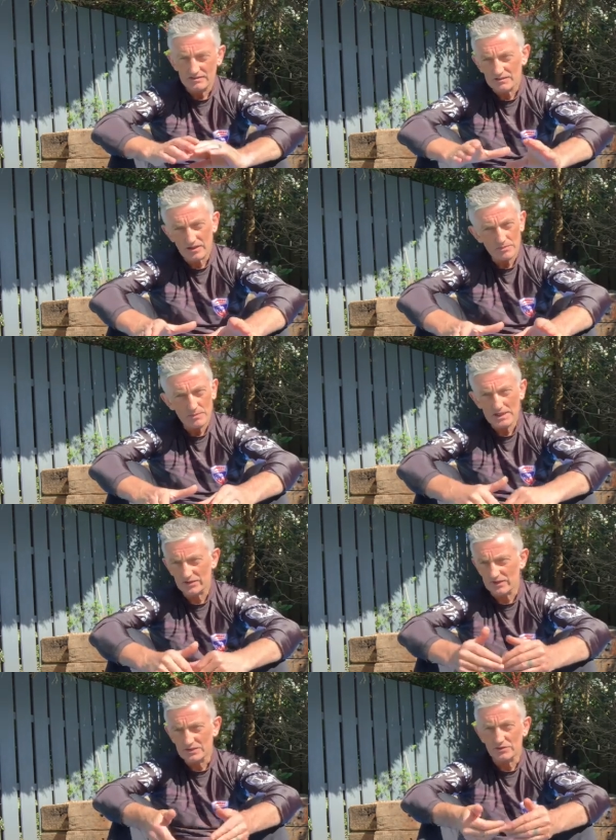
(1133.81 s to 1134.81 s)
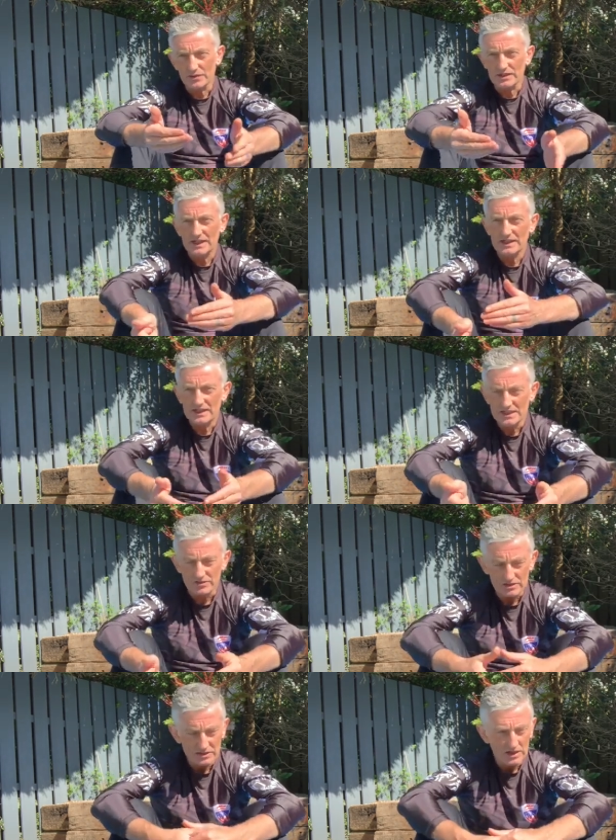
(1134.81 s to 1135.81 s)
not a massive injury, but niggling
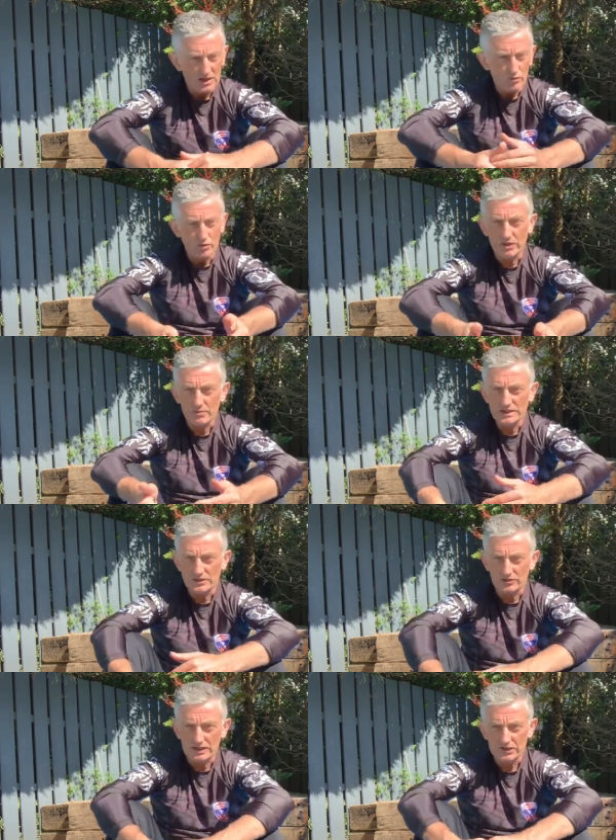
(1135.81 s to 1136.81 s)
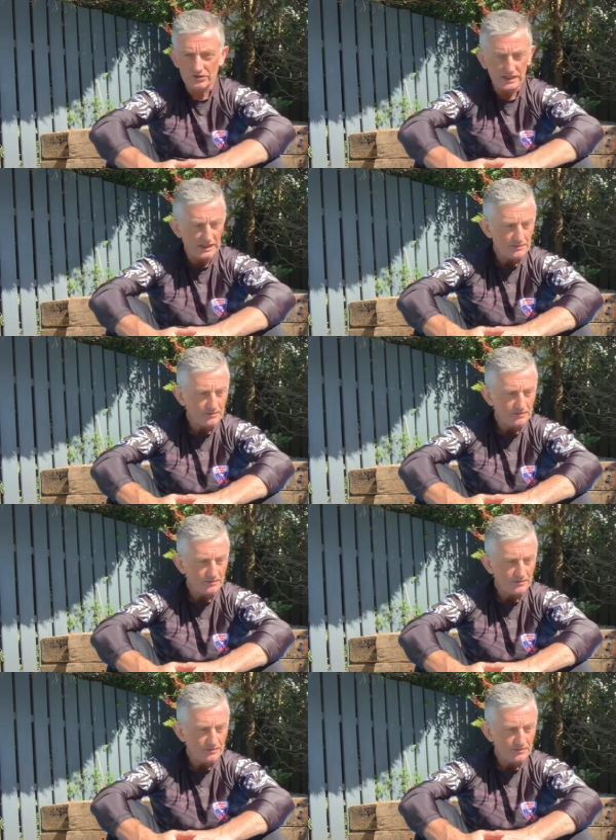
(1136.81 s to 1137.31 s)
injuries with my strength training.